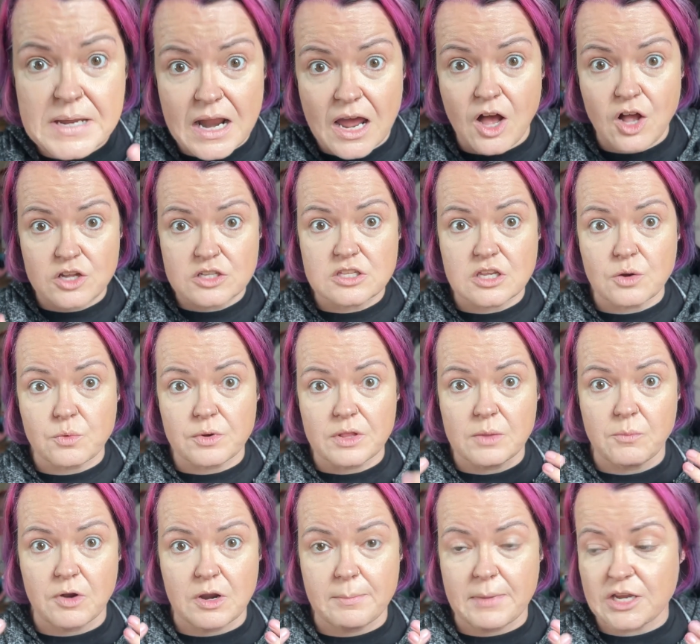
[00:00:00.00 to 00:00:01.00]
but I also really
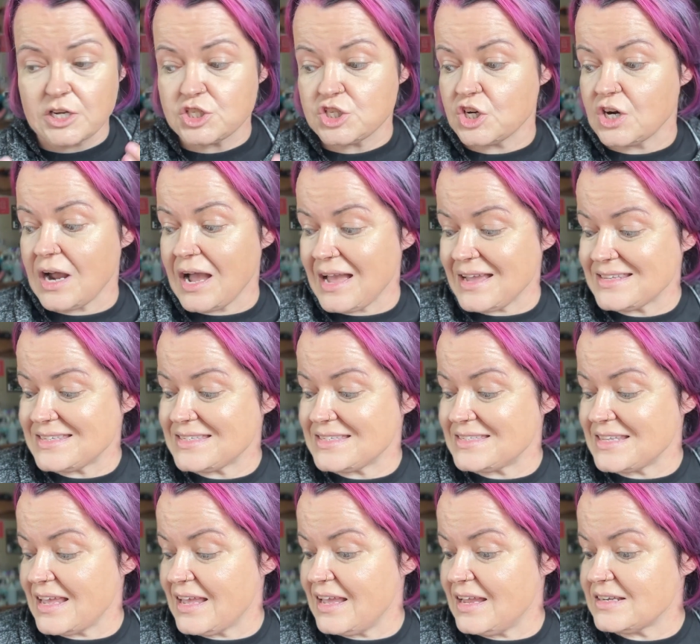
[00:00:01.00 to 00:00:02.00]
want to make sure I
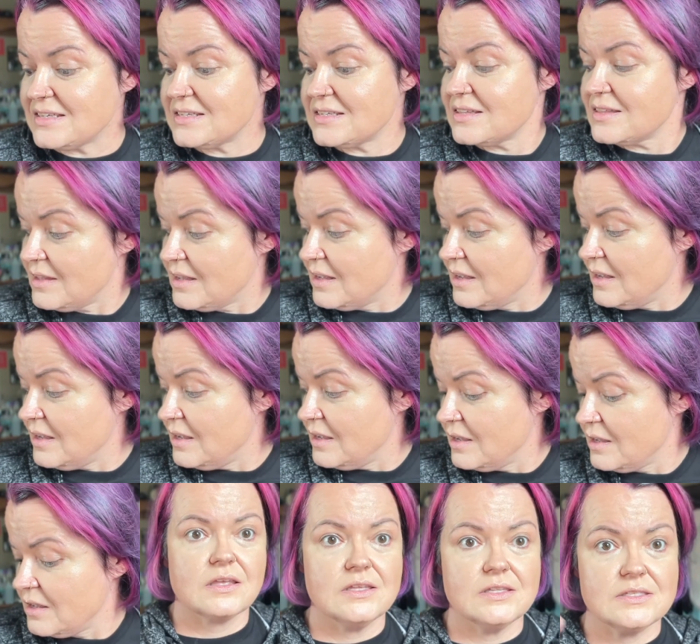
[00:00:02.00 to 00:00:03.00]
set the
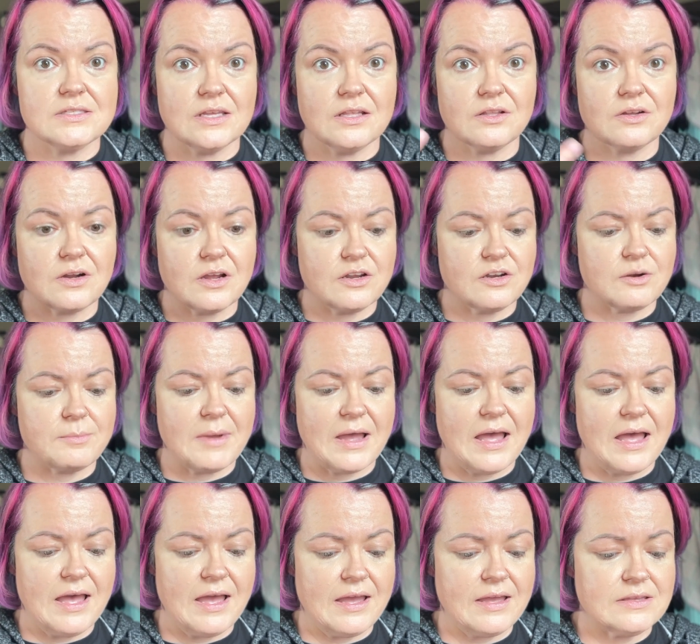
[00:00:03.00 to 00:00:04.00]
concealer under my
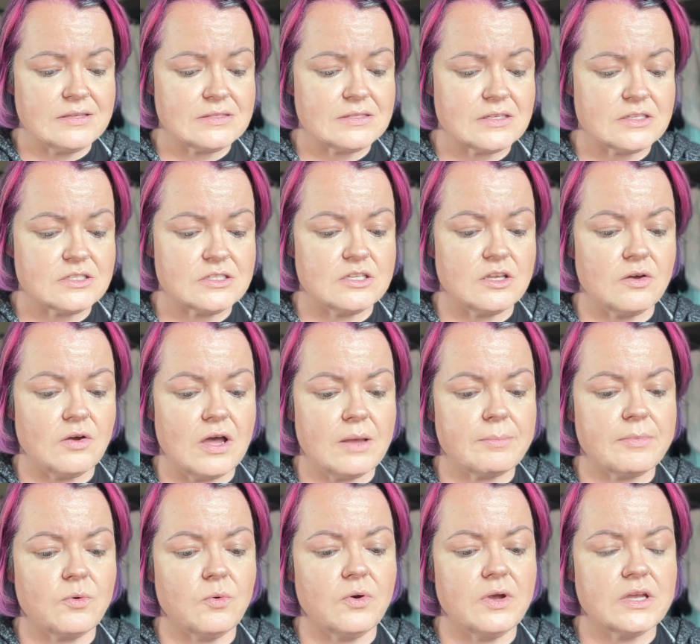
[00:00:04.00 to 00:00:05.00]
eyes, so I'm
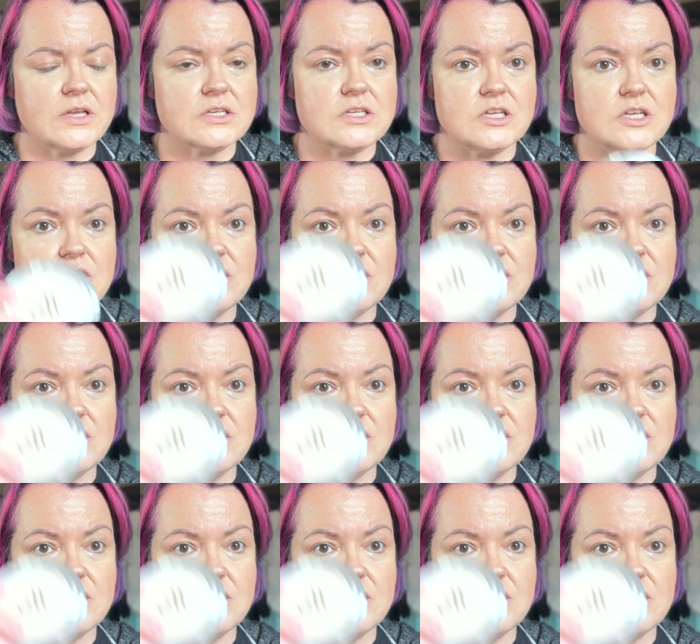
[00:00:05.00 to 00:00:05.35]
going to